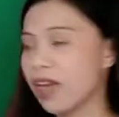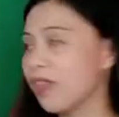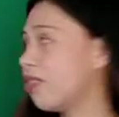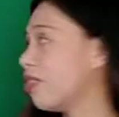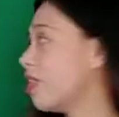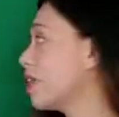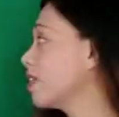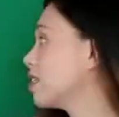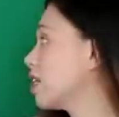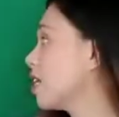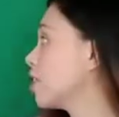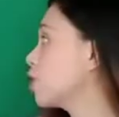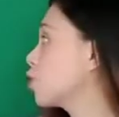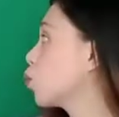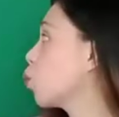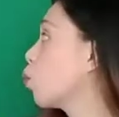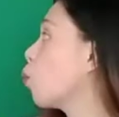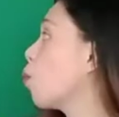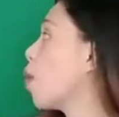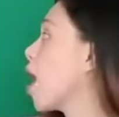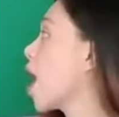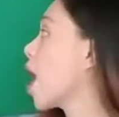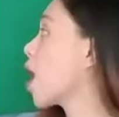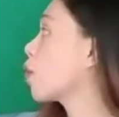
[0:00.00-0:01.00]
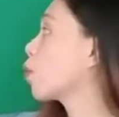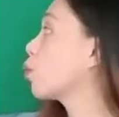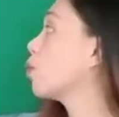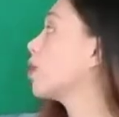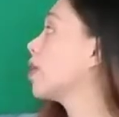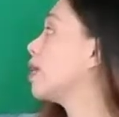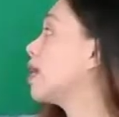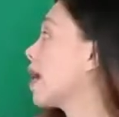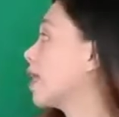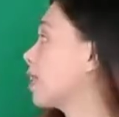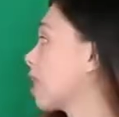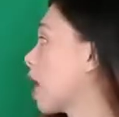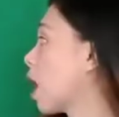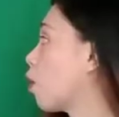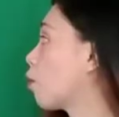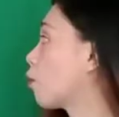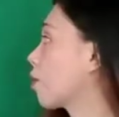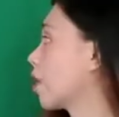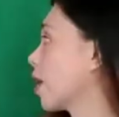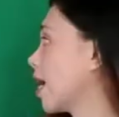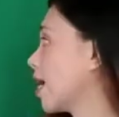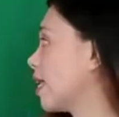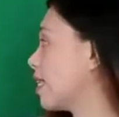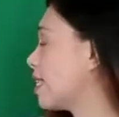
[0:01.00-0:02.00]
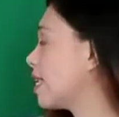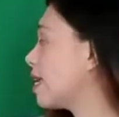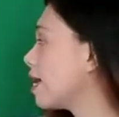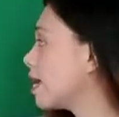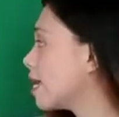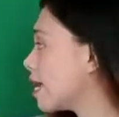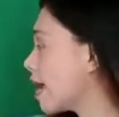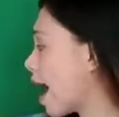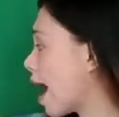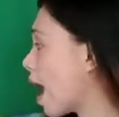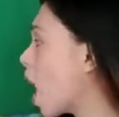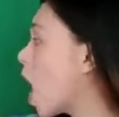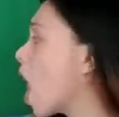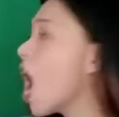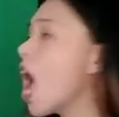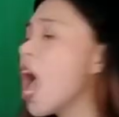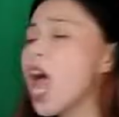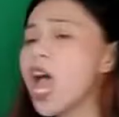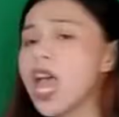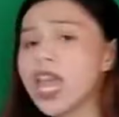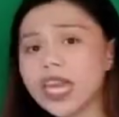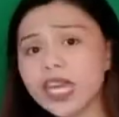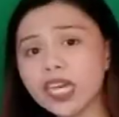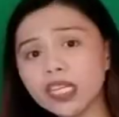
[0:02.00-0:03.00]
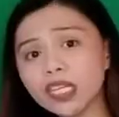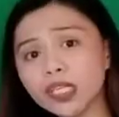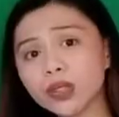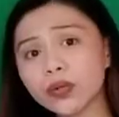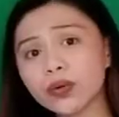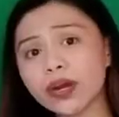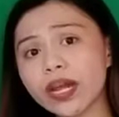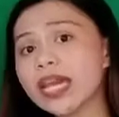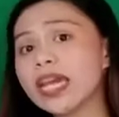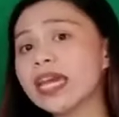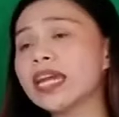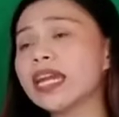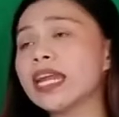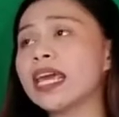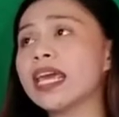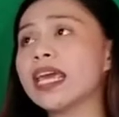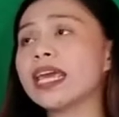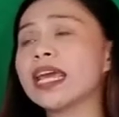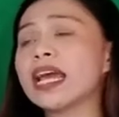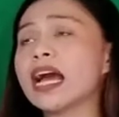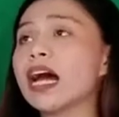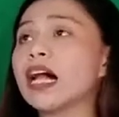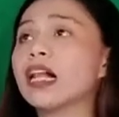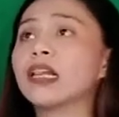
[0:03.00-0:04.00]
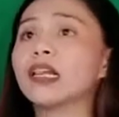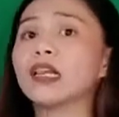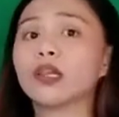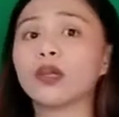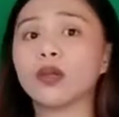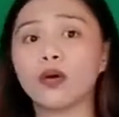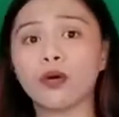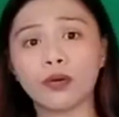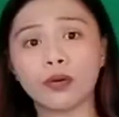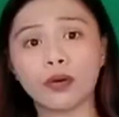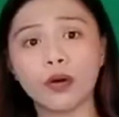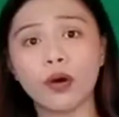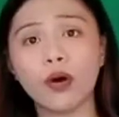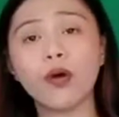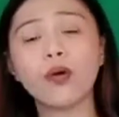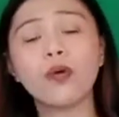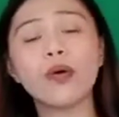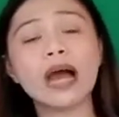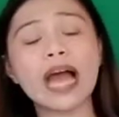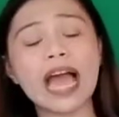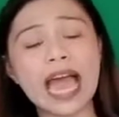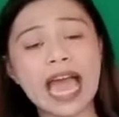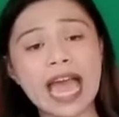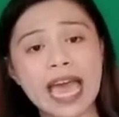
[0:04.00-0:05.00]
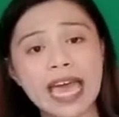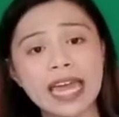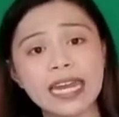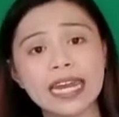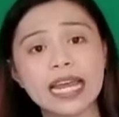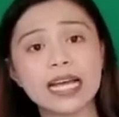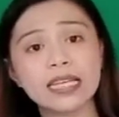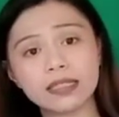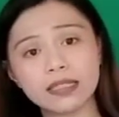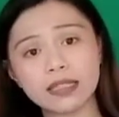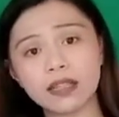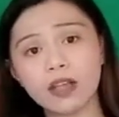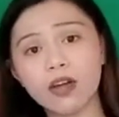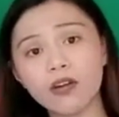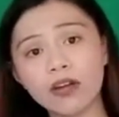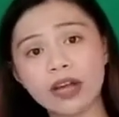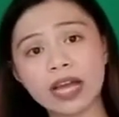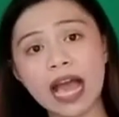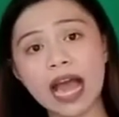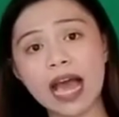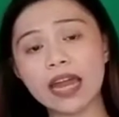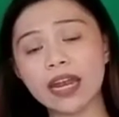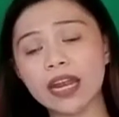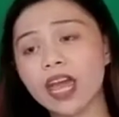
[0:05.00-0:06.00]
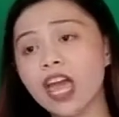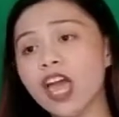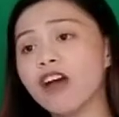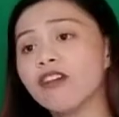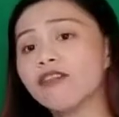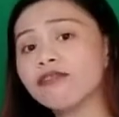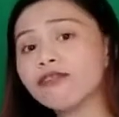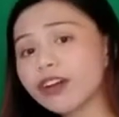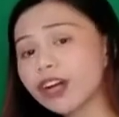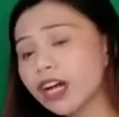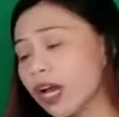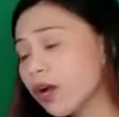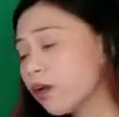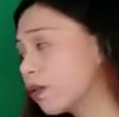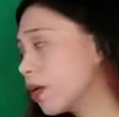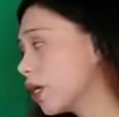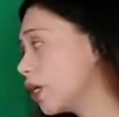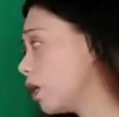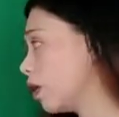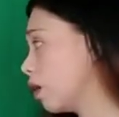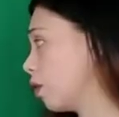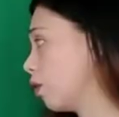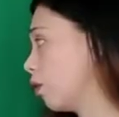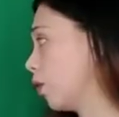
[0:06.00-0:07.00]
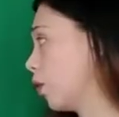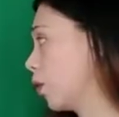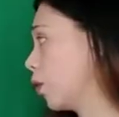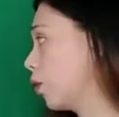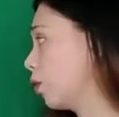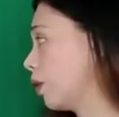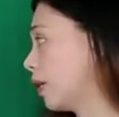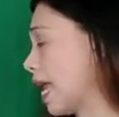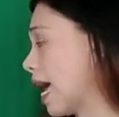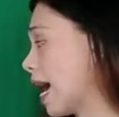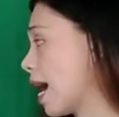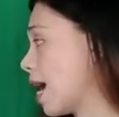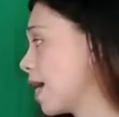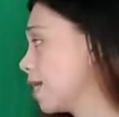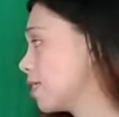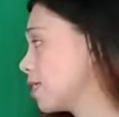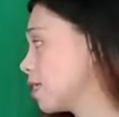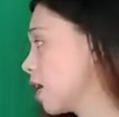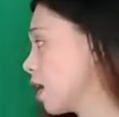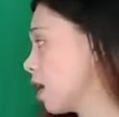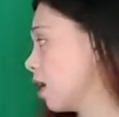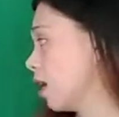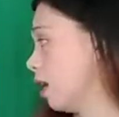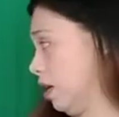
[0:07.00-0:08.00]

This is where we get our idea in creating a logo and a slogan. For our logo, class,